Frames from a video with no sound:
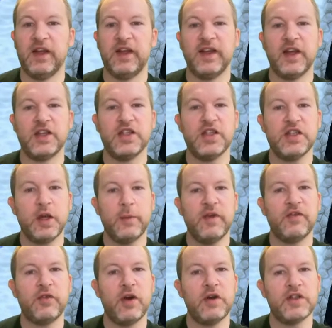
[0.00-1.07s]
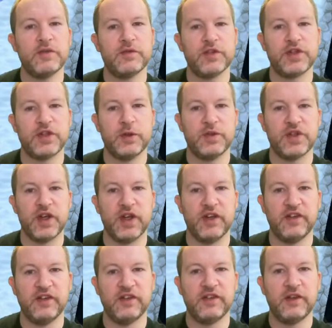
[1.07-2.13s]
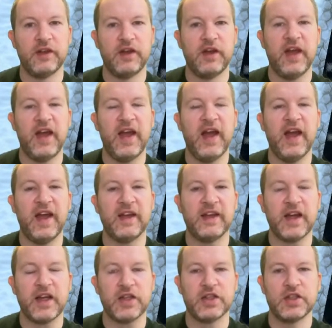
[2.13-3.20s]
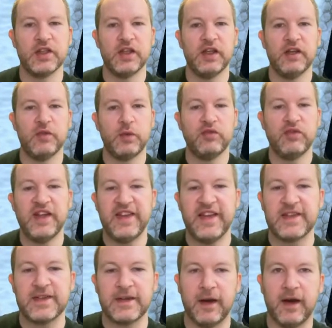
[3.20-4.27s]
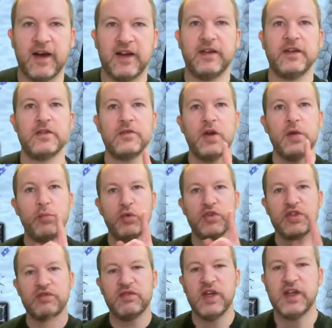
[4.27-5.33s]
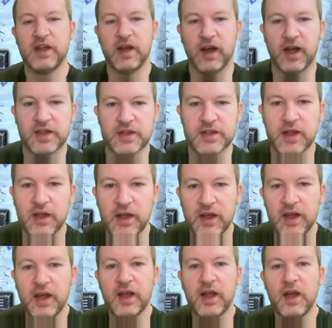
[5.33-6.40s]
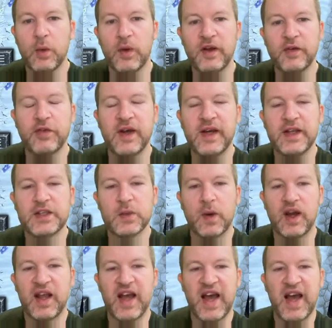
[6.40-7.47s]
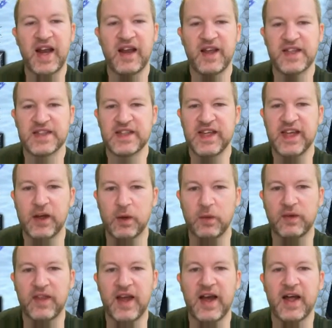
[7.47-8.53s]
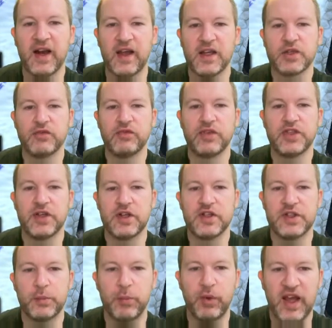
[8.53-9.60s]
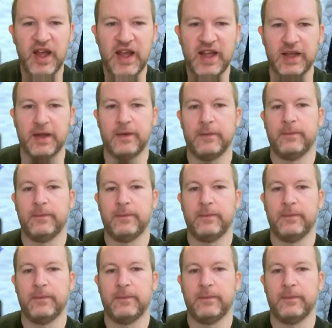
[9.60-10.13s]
Now she's going to be frozen for 2 turns. And actually, if we read this card, it's very important to read cards. When a friendly Twilight ally is killed, that ally is returned to play.